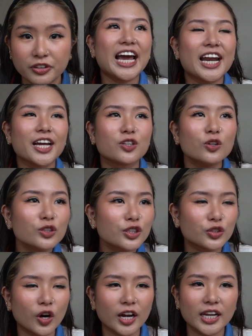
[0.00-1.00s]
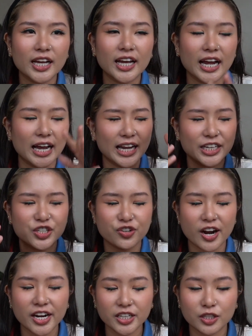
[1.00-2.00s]
And I go to the toilet, I like
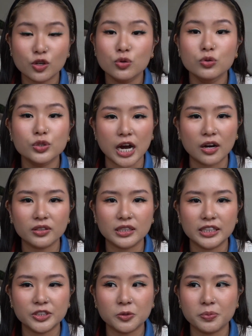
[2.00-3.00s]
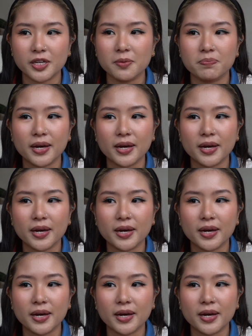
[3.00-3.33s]
try to cool down a little bit,